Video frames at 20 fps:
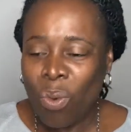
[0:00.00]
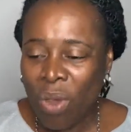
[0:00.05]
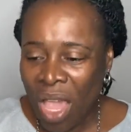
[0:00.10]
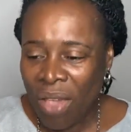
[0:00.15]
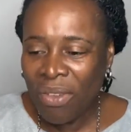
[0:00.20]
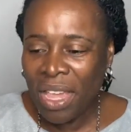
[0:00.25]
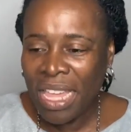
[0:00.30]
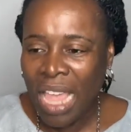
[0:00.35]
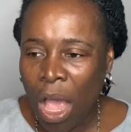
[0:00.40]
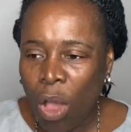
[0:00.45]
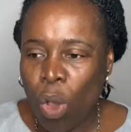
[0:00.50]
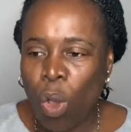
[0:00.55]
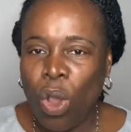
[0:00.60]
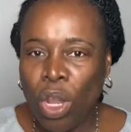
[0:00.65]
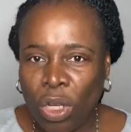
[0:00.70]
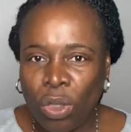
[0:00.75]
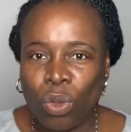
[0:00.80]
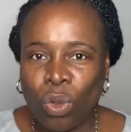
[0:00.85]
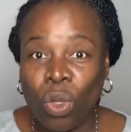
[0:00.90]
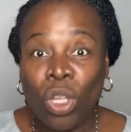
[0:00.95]
wherever you're
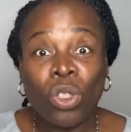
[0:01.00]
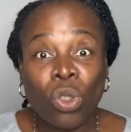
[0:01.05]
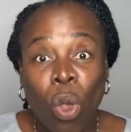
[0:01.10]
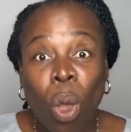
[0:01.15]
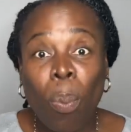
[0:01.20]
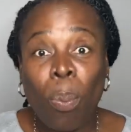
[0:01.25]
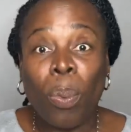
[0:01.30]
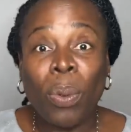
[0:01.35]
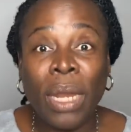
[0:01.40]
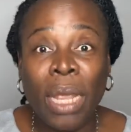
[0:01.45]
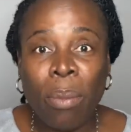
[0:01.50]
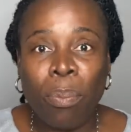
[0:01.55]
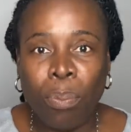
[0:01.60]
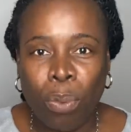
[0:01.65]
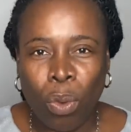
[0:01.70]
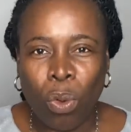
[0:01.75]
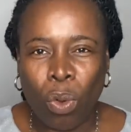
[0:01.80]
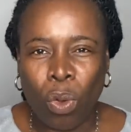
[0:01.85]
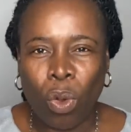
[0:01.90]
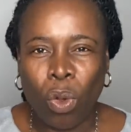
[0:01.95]
going to is
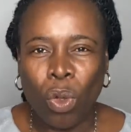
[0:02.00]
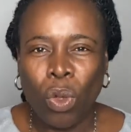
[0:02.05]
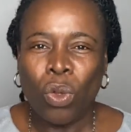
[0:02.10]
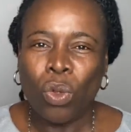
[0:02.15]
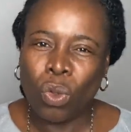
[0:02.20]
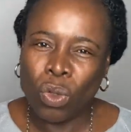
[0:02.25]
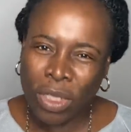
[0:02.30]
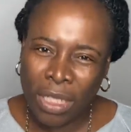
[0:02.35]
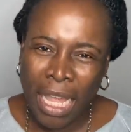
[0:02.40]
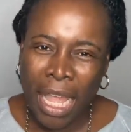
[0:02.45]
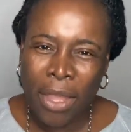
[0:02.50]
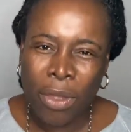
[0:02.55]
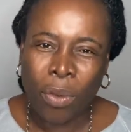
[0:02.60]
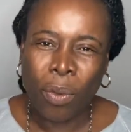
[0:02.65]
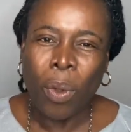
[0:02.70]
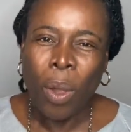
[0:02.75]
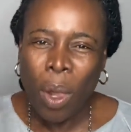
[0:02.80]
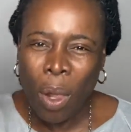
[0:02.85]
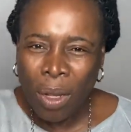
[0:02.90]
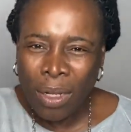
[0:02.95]
opening book to tell
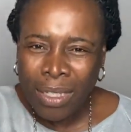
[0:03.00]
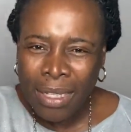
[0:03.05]
you